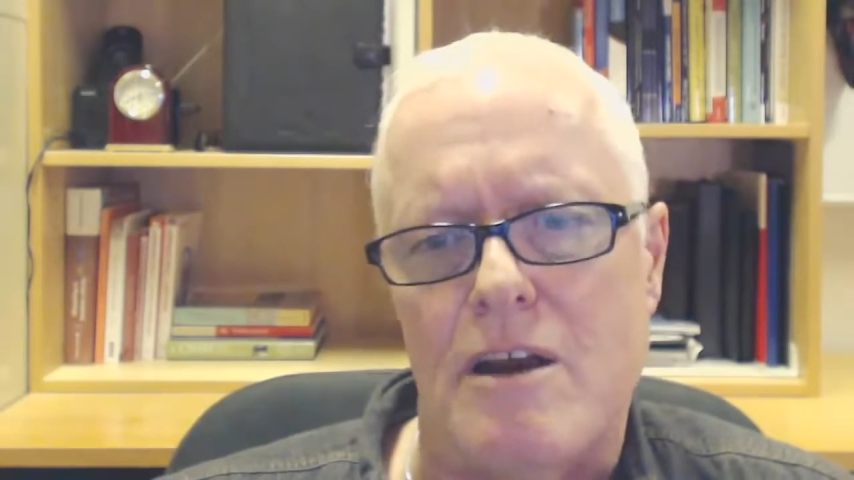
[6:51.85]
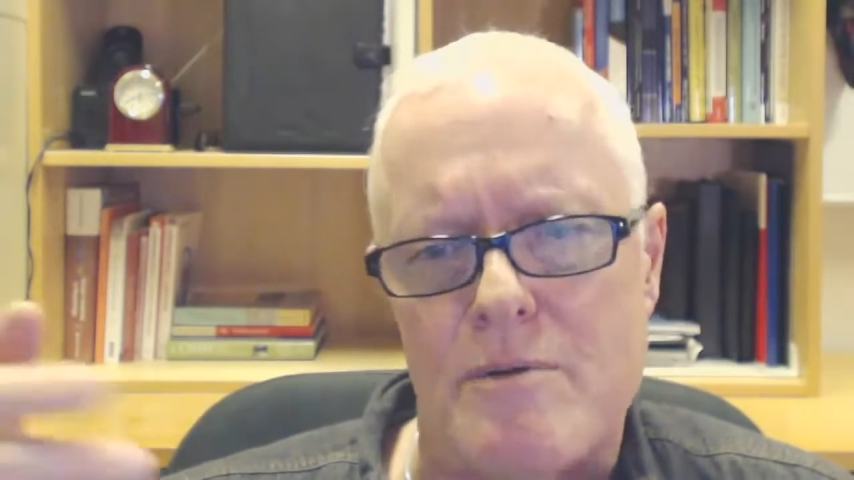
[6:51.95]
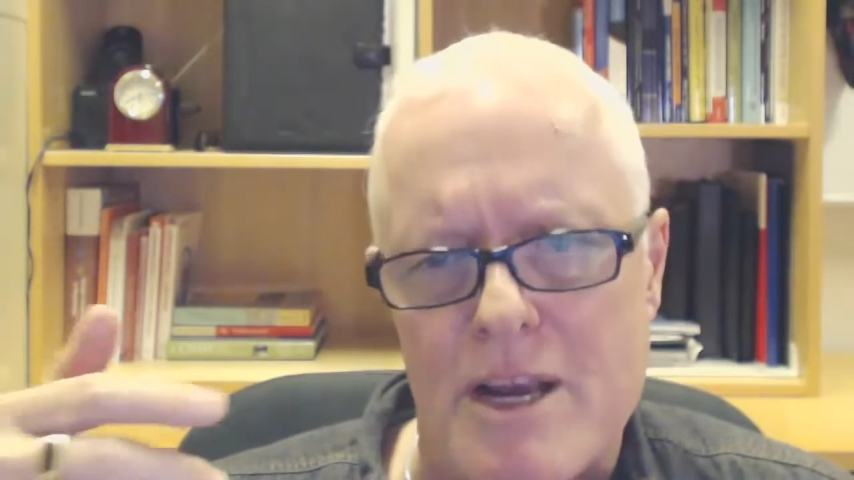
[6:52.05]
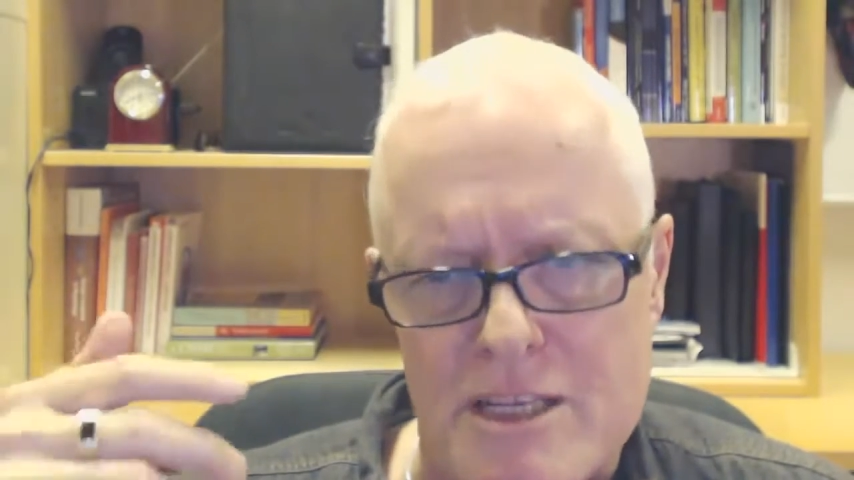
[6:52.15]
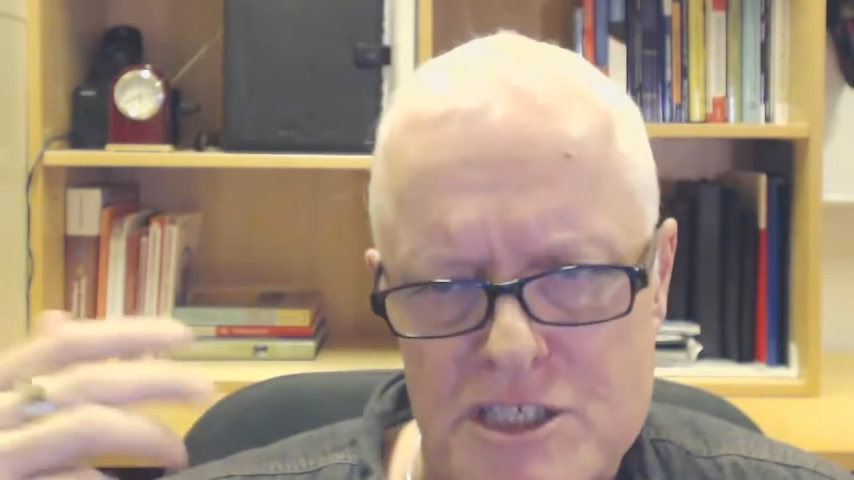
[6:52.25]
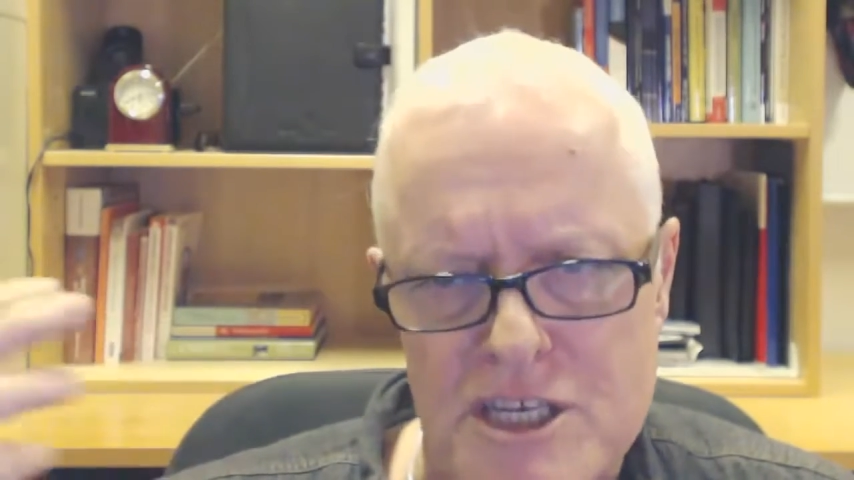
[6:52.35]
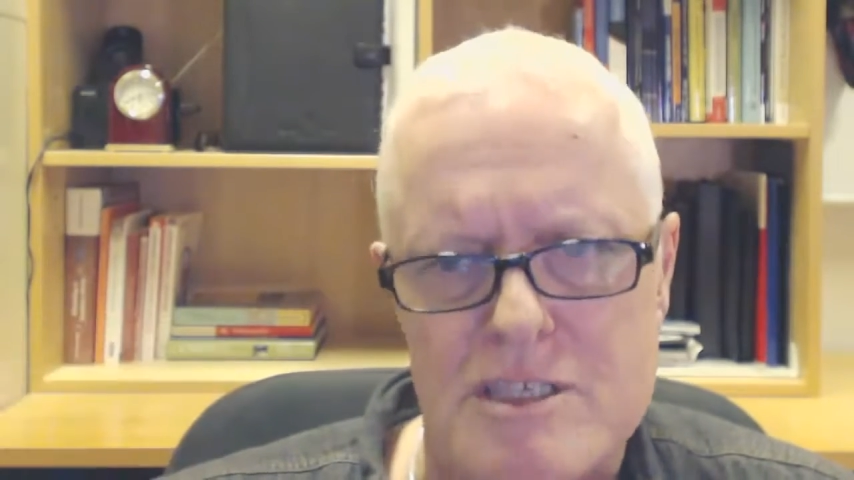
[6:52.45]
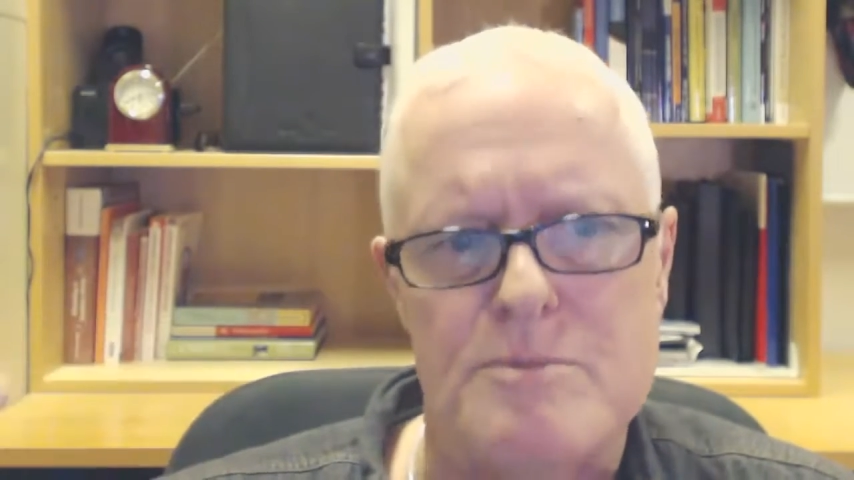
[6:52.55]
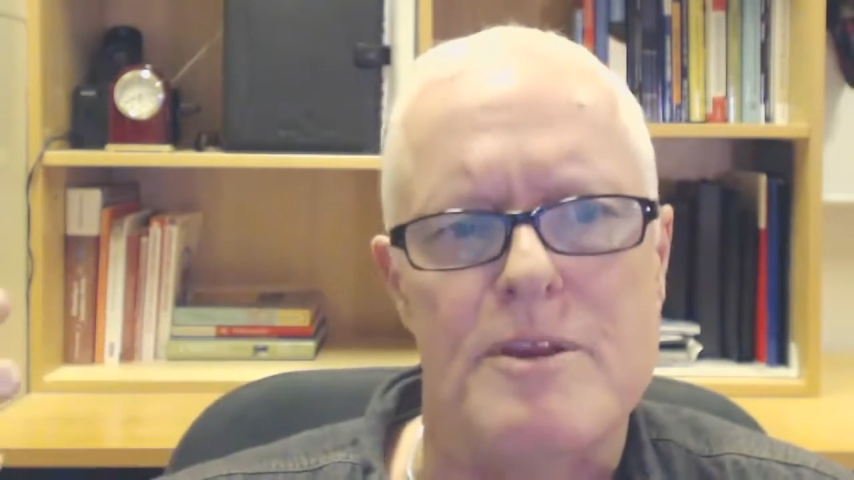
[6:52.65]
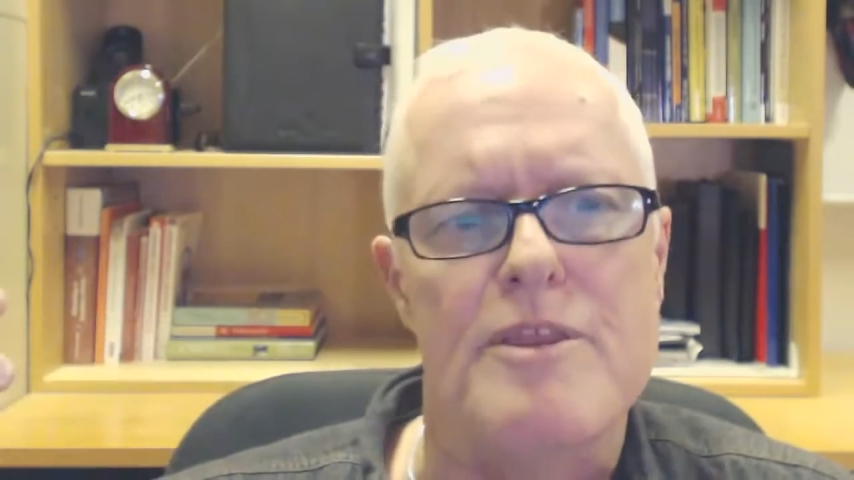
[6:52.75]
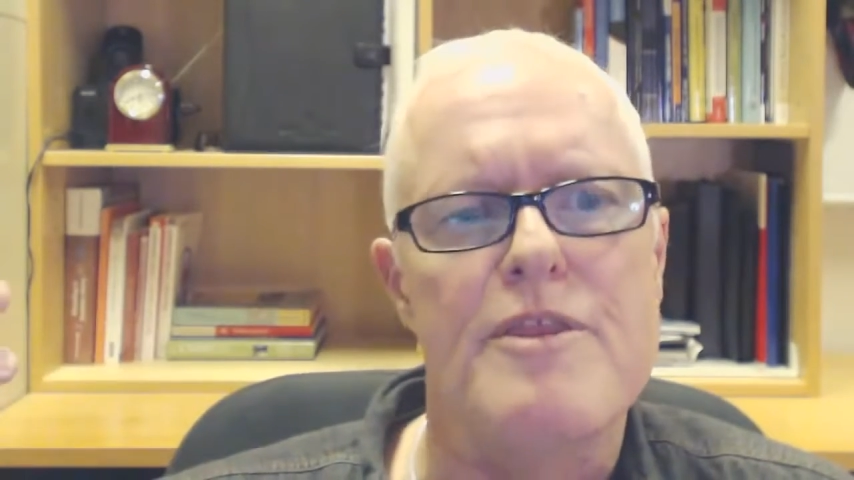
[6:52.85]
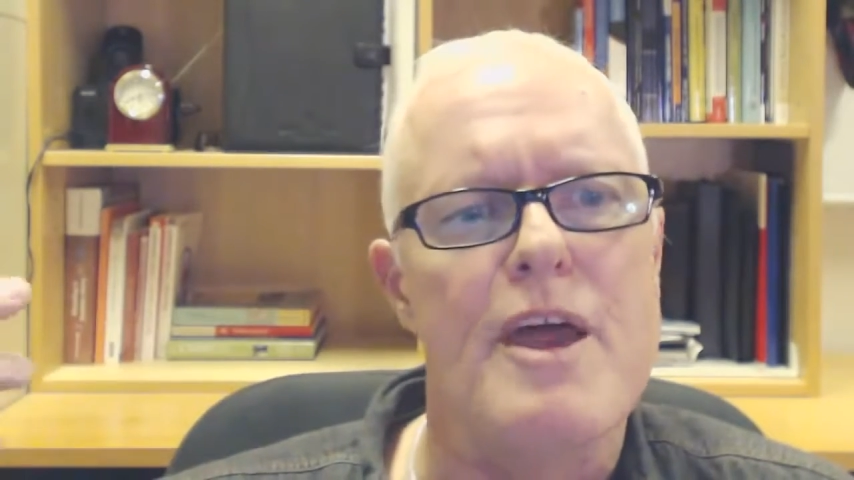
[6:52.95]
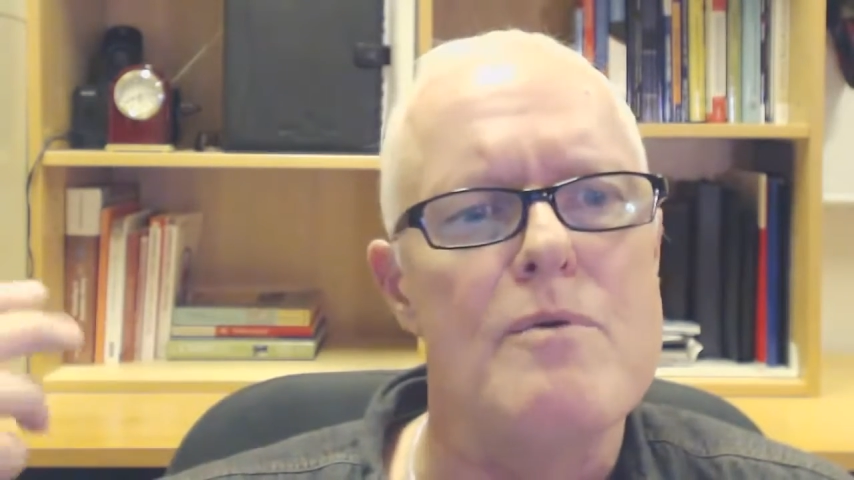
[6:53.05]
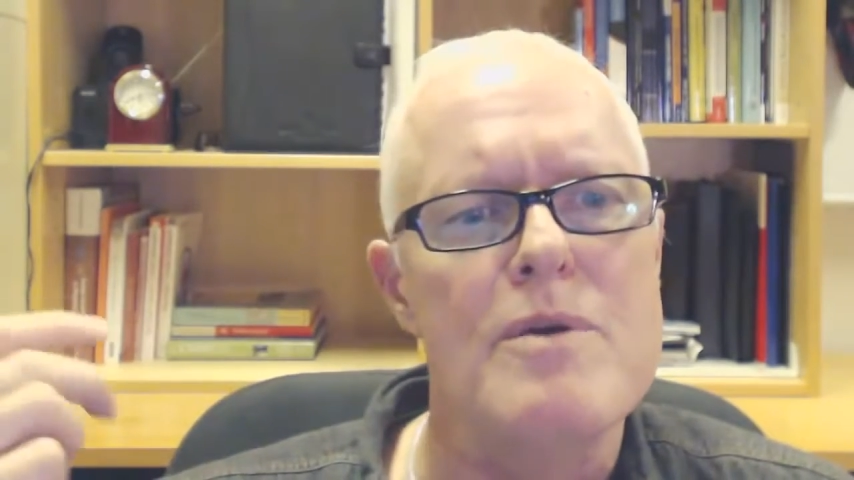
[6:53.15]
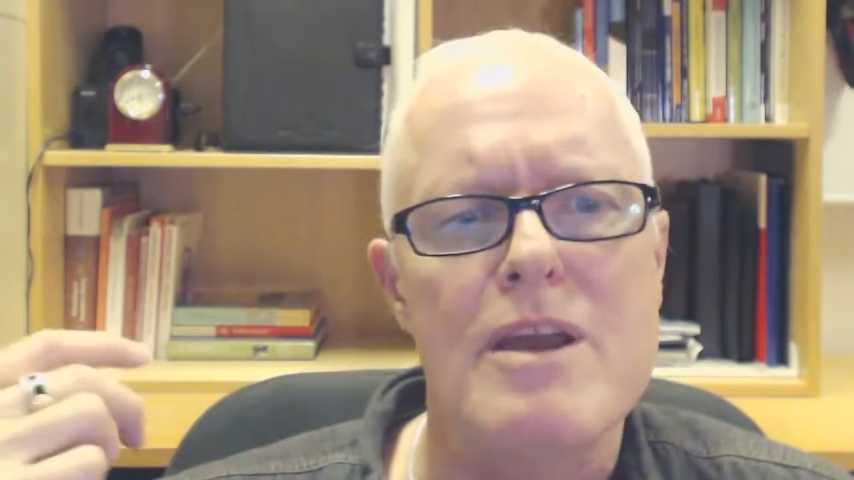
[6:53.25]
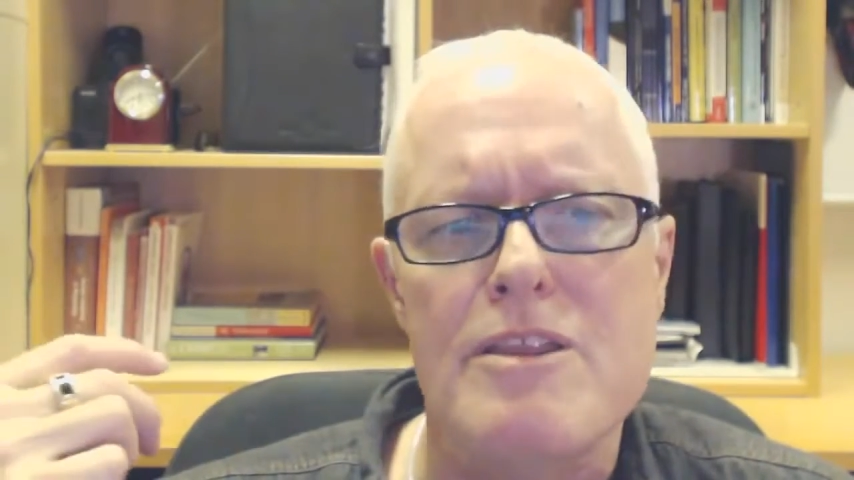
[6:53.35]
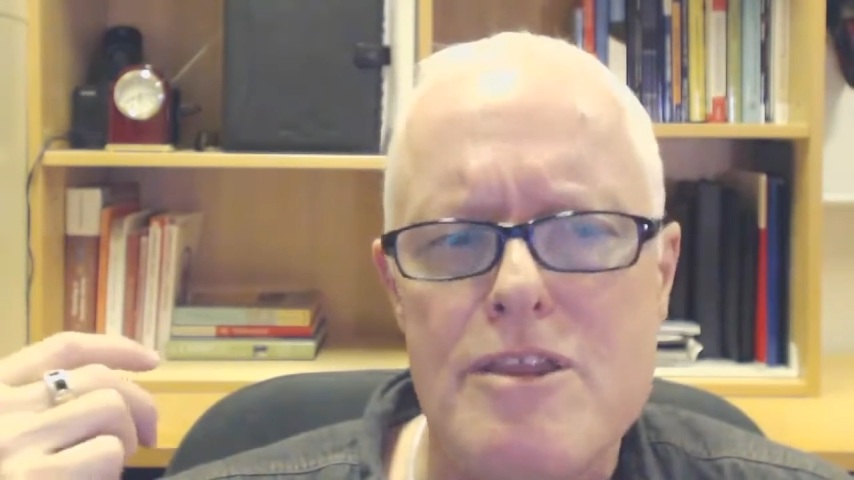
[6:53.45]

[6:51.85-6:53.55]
around judgment that we